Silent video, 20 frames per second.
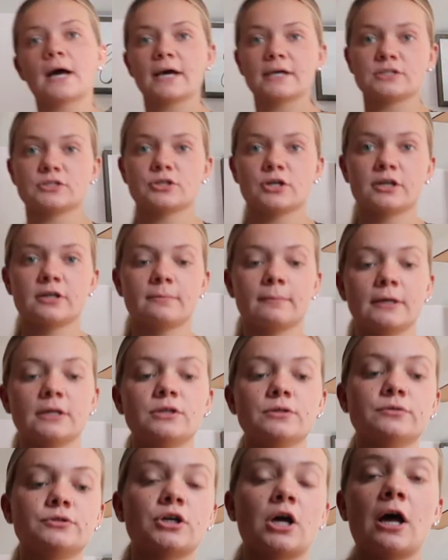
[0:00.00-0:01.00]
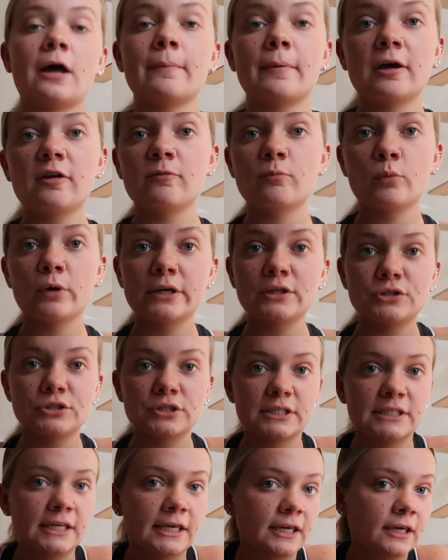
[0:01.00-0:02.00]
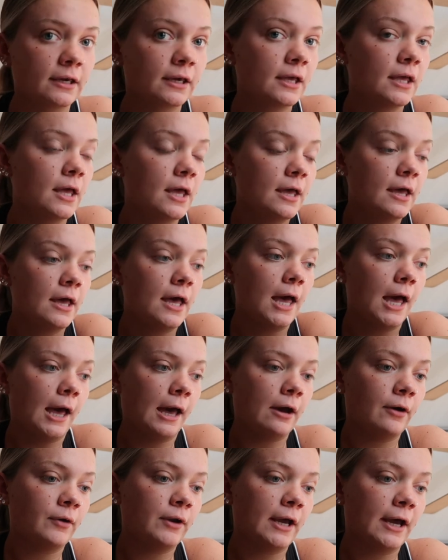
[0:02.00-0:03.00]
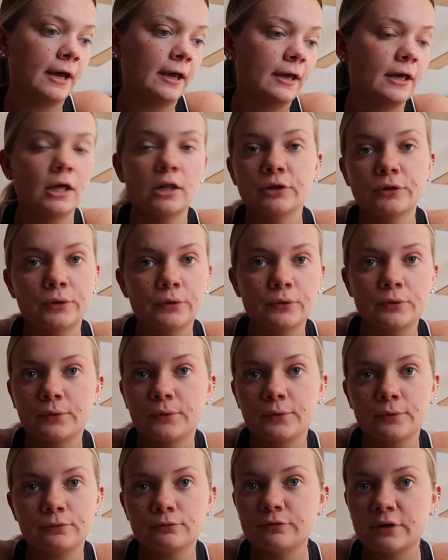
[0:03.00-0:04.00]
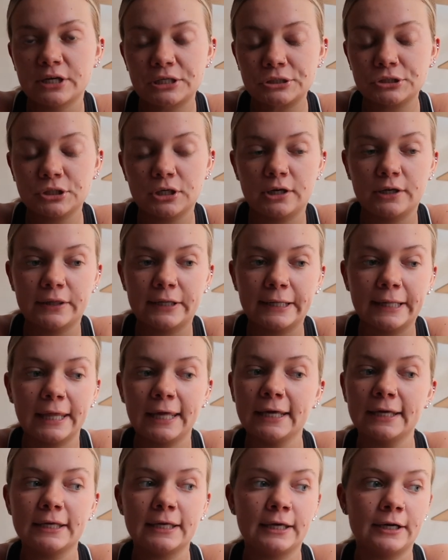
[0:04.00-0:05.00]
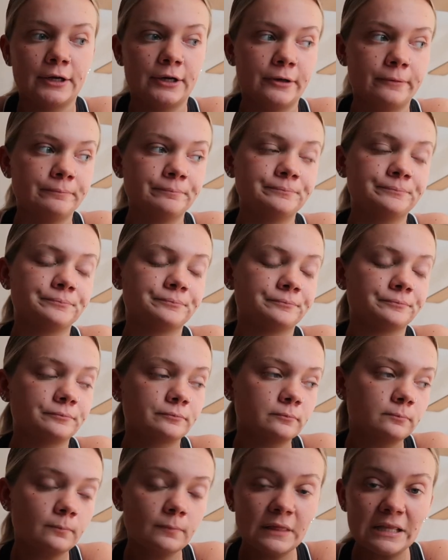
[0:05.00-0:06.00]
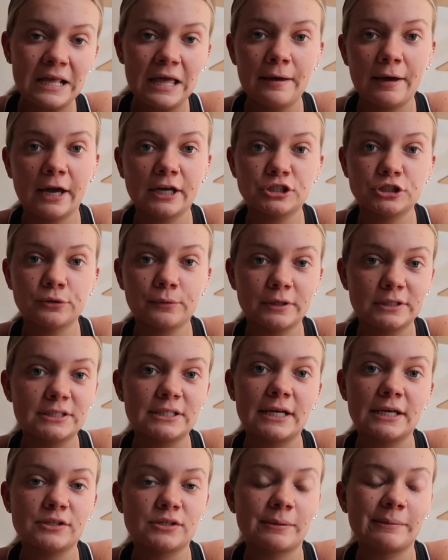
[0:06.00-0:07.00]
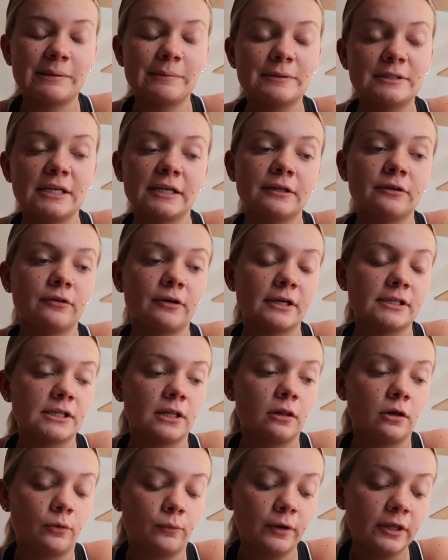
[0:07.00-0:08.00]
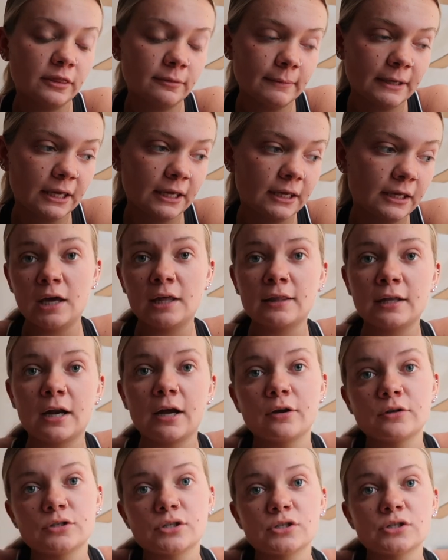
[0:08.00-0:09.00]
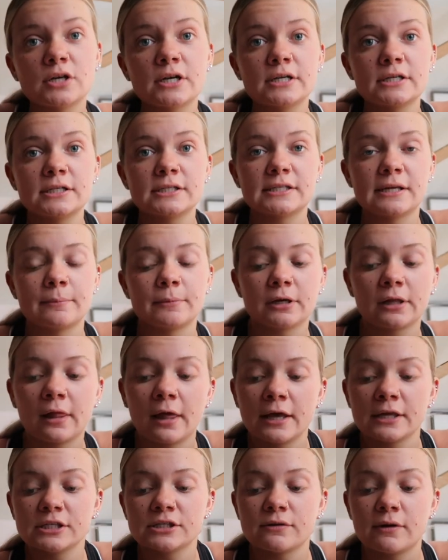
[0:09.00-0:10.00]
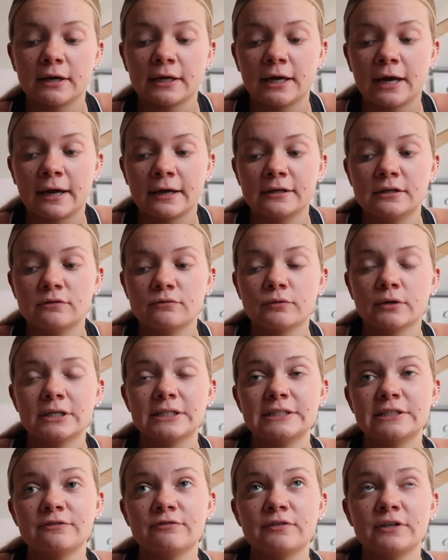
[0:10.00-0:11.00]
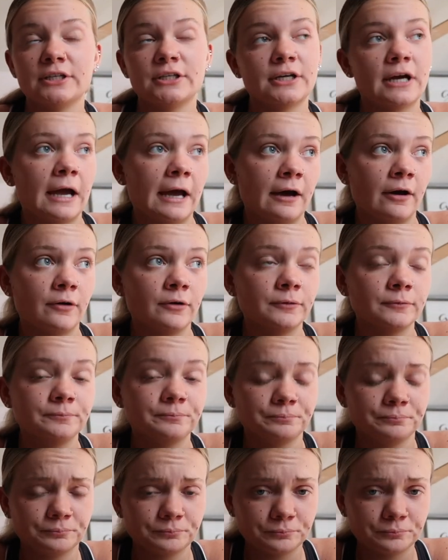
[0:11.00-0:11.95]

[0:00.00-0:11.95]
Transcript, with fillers: I started my new job. I'm waitressing out at a local restaurant on the lake here. I actually work today, so I'm gonna be taking you guys along with me. And then I also started a summer class, so I kind of wanted to figure out